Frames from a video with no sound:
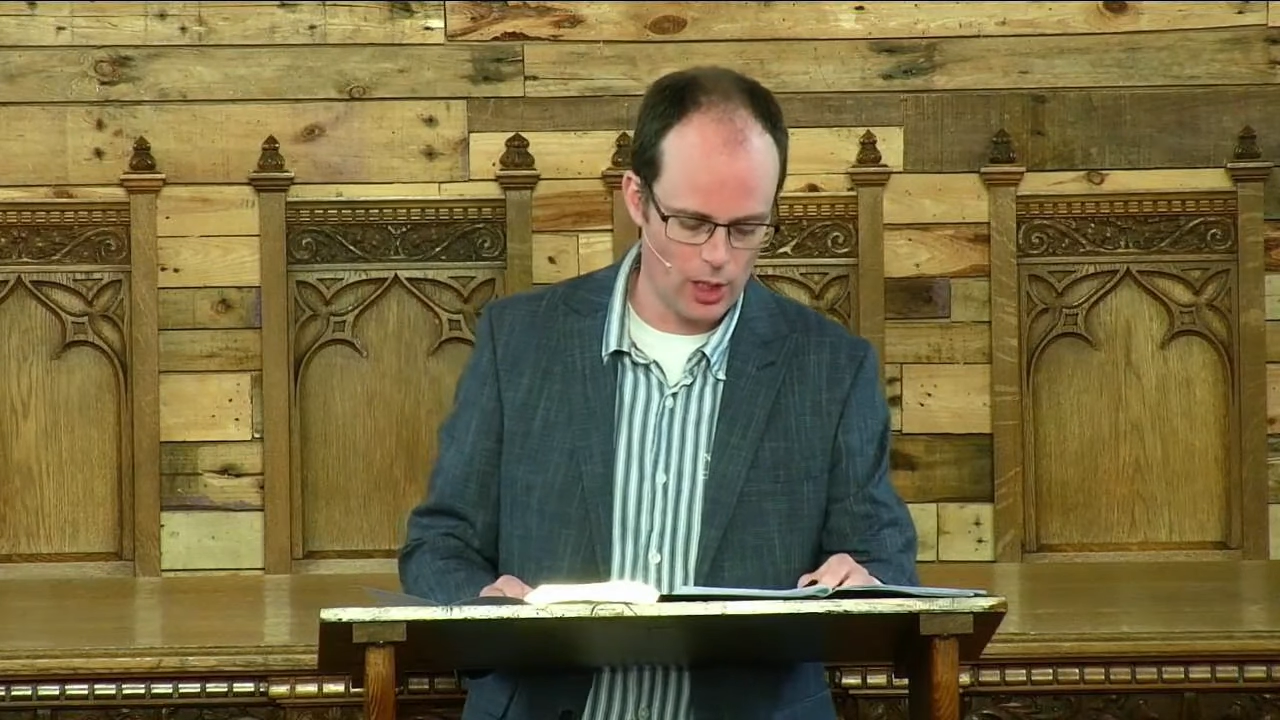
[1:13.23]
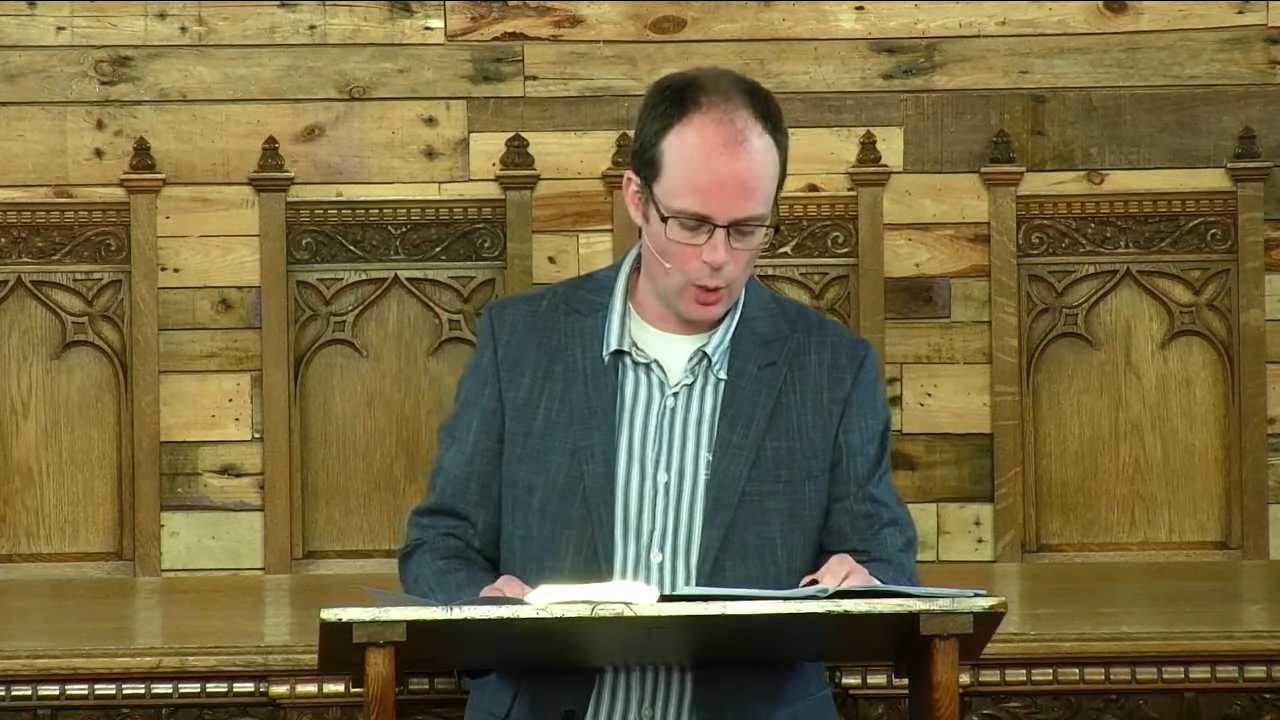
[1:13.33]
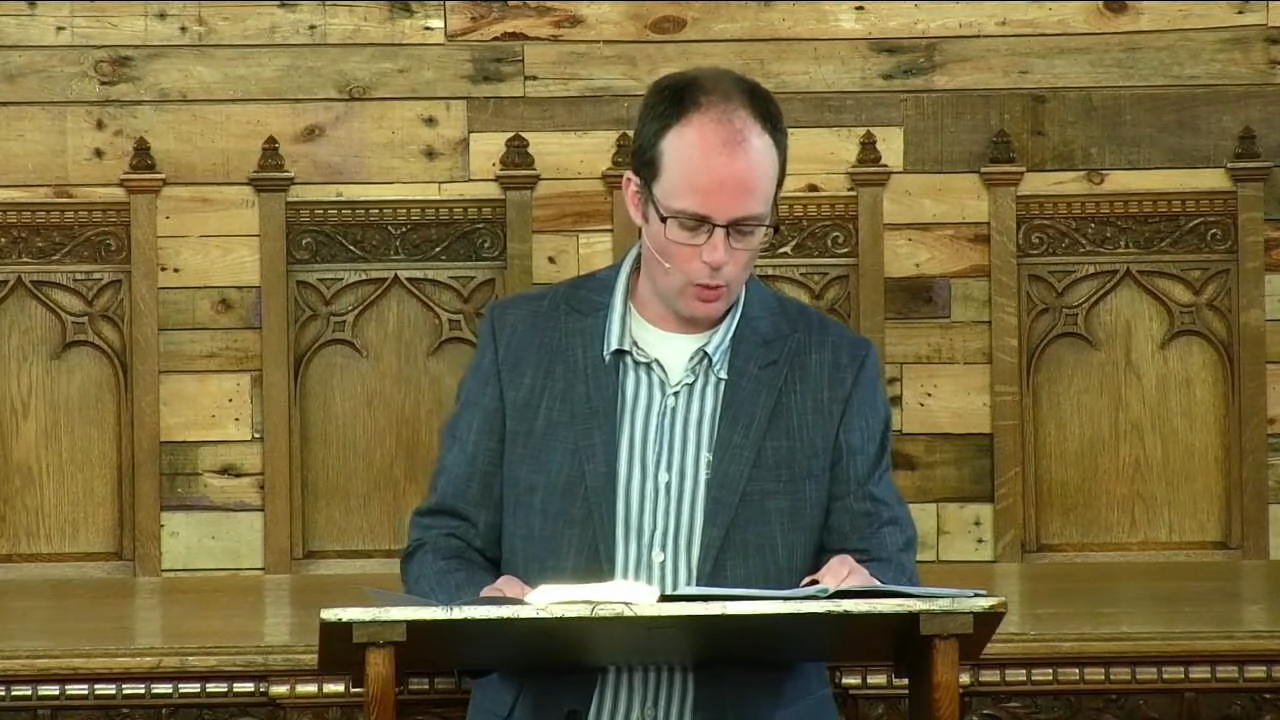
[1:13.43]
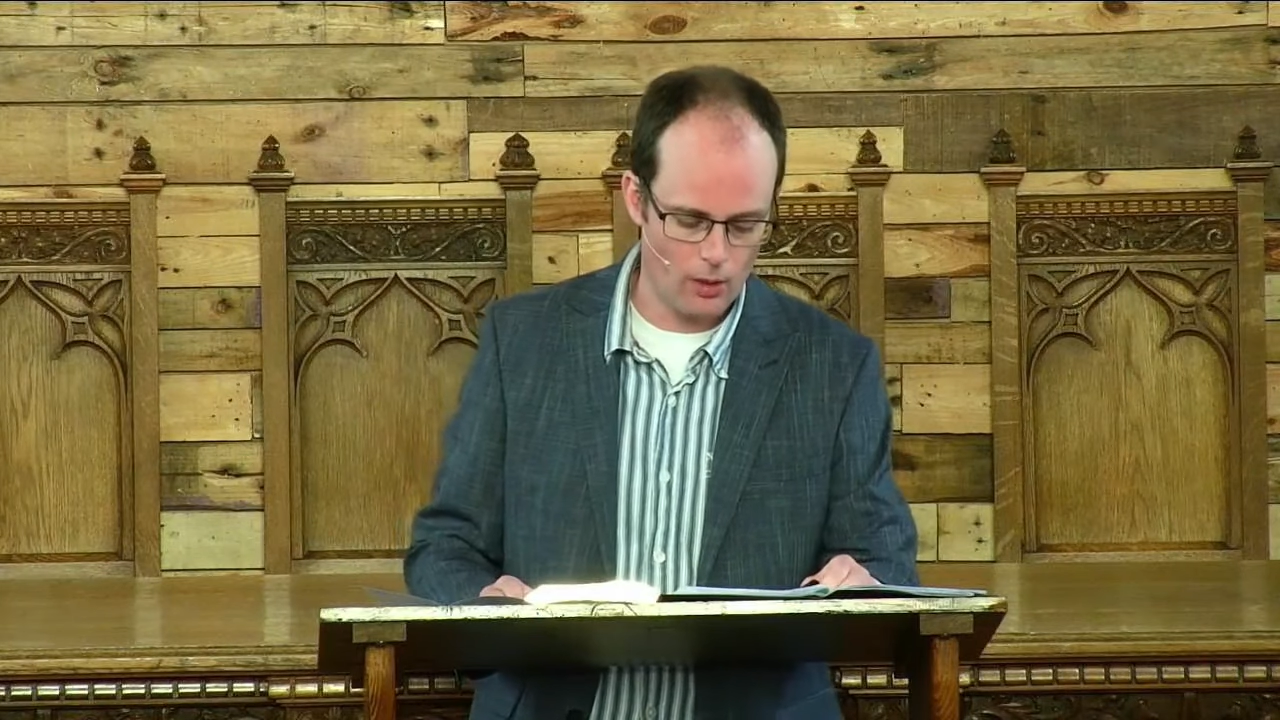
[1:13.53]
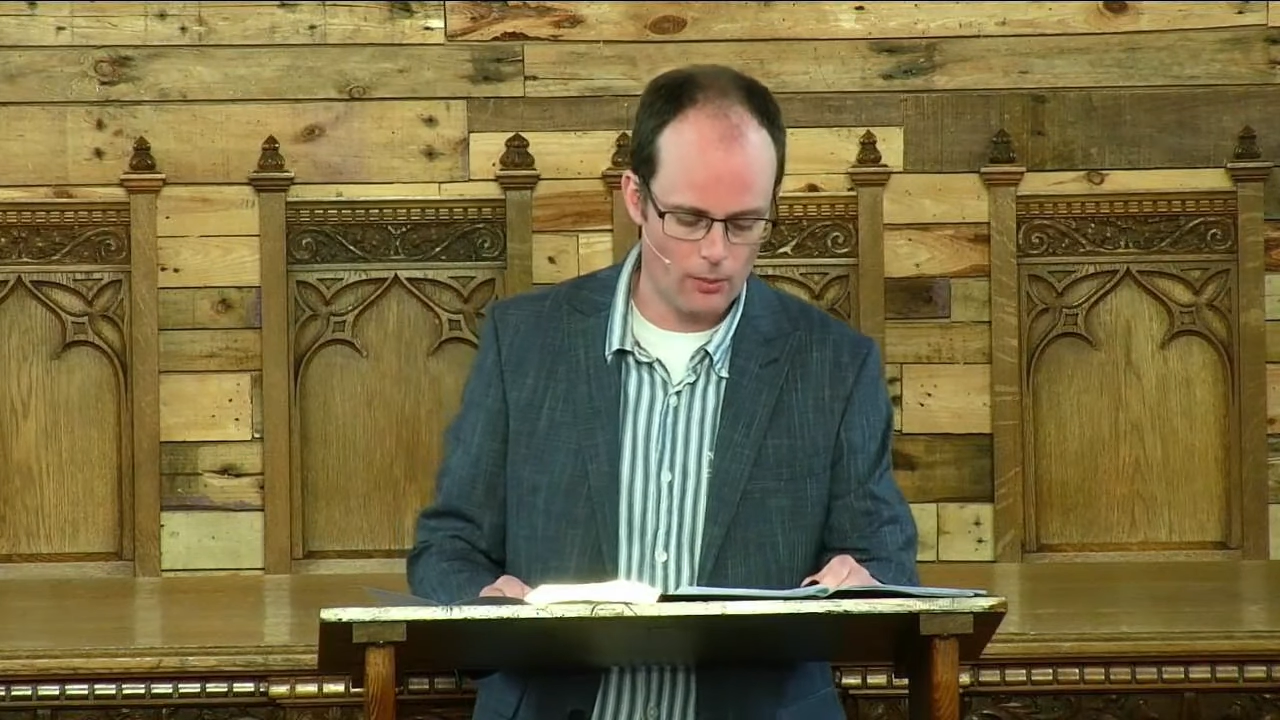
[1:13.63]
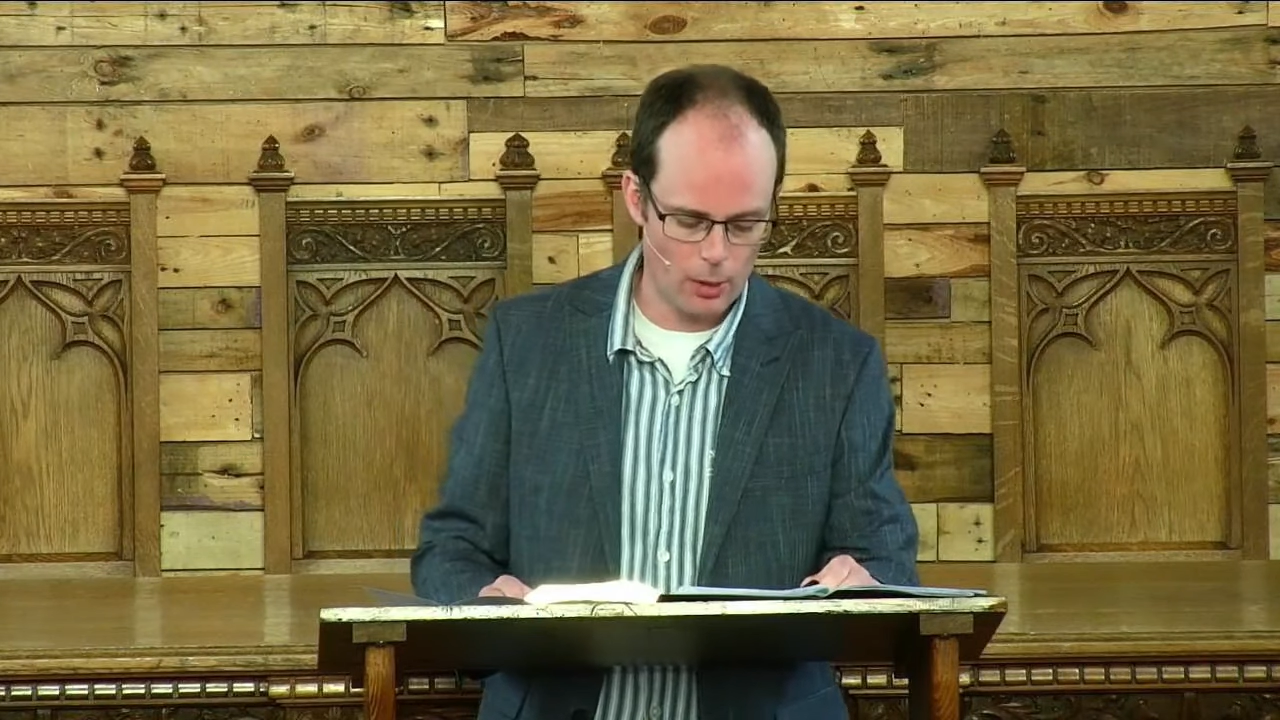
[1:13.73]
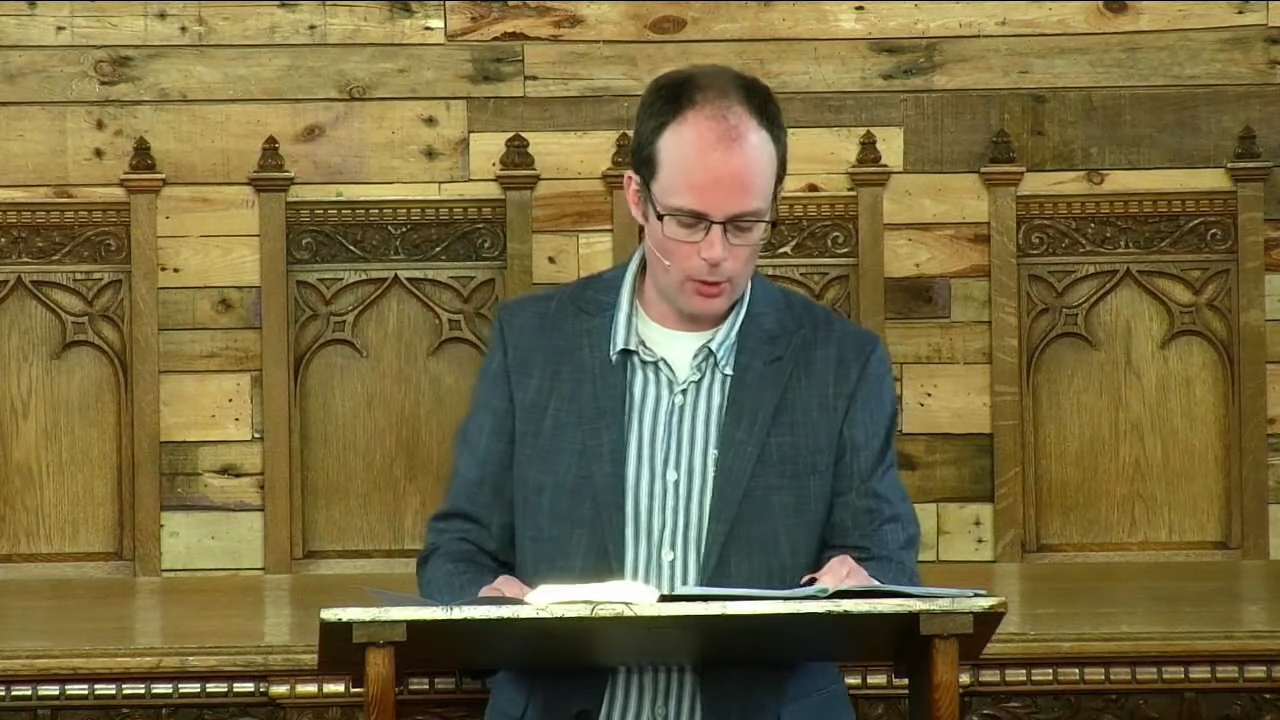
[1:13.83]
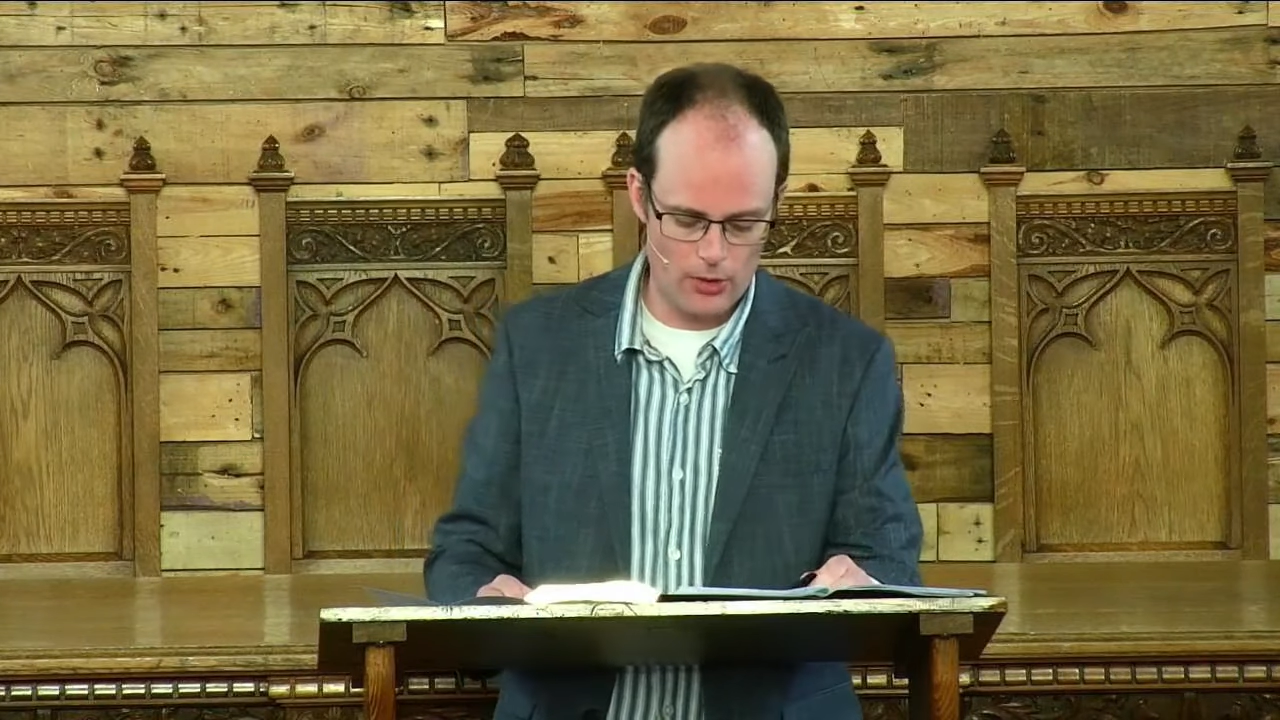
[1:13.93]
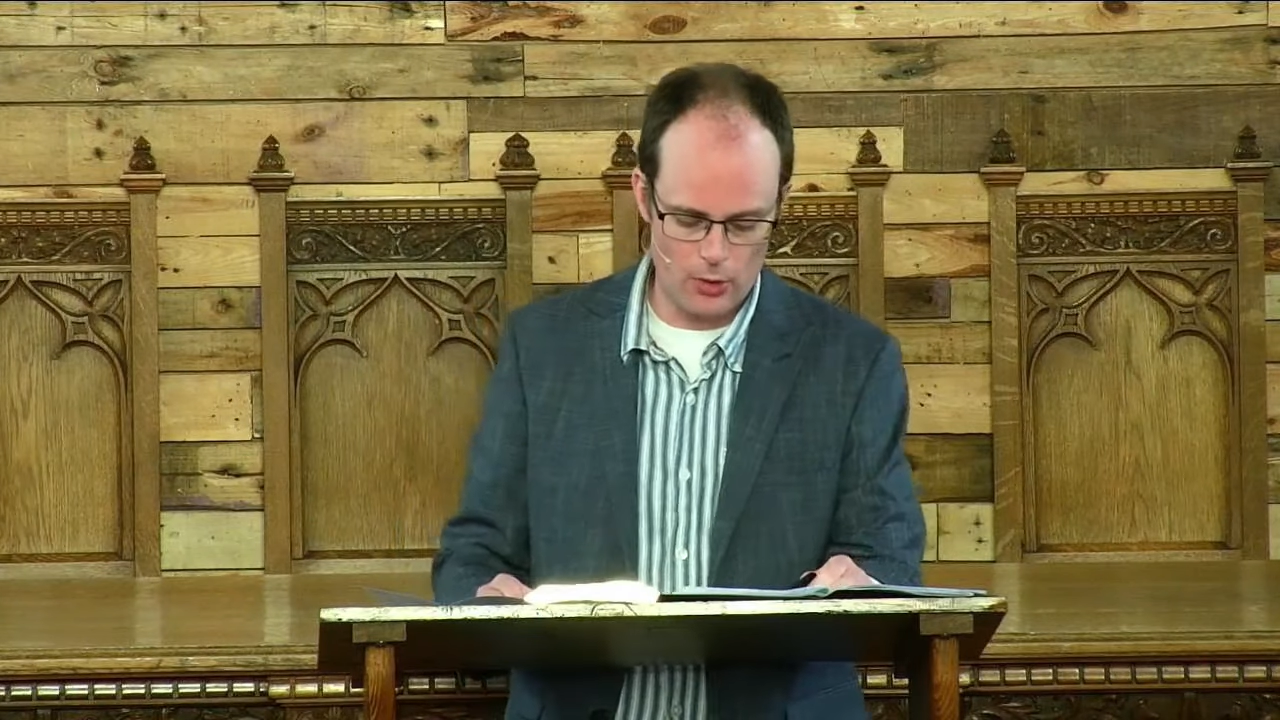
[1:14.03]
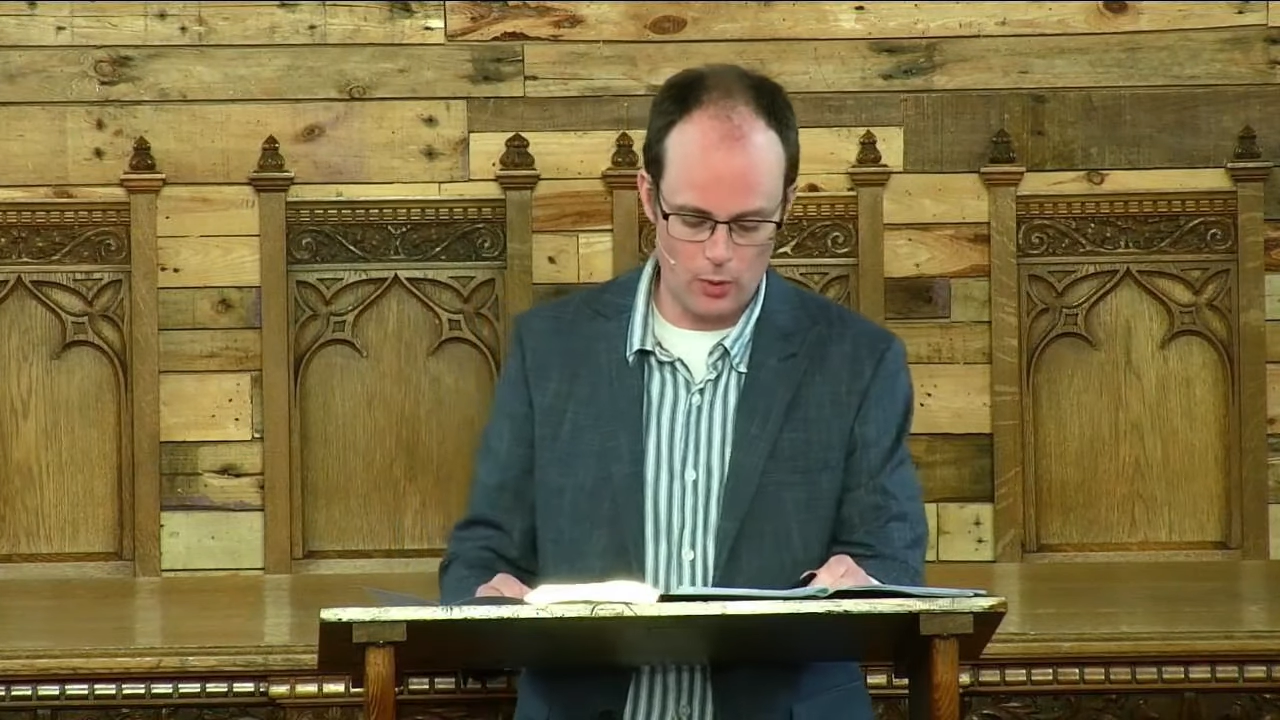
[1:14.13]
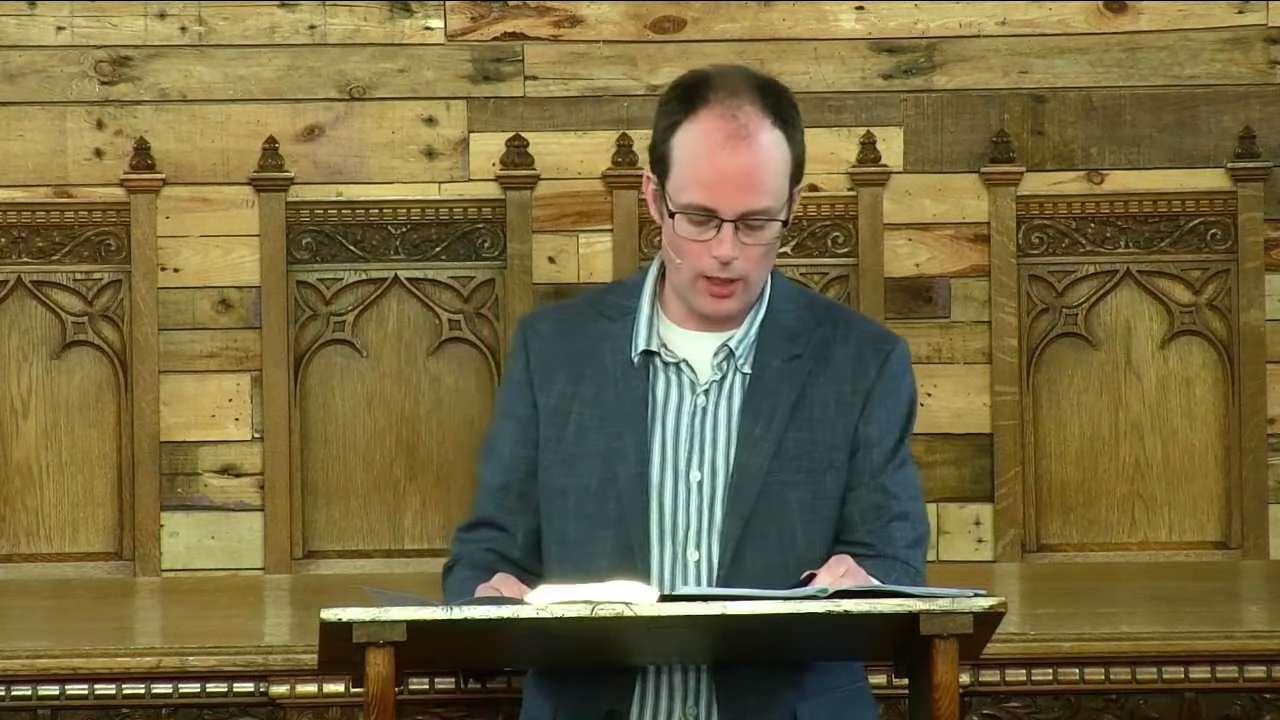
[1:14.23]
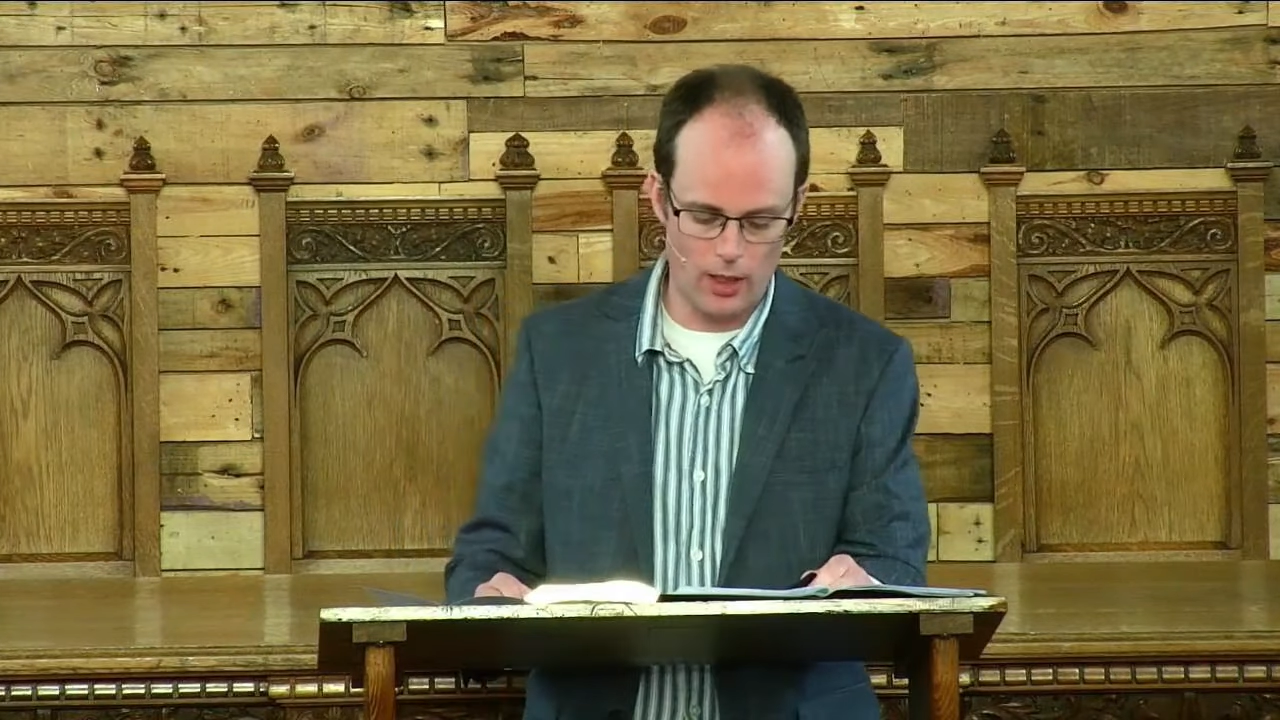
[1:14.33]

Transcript: while Moses went